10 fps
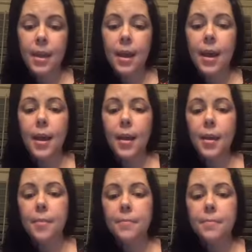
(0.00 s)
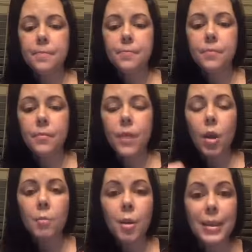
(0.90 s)

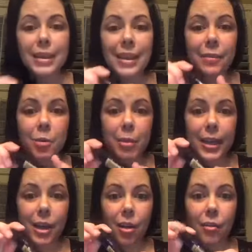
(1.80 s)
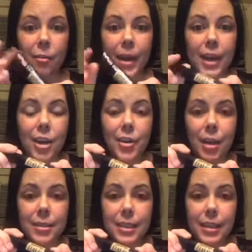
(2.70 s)
I'm rubbing liver blend all over me. I didn't know that
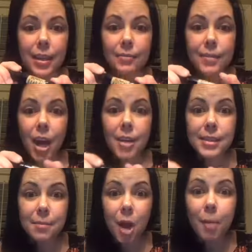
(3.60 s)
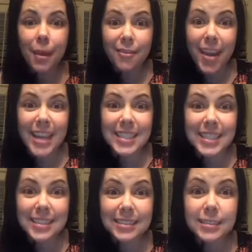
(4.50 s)
was in there. Awesome, on my face.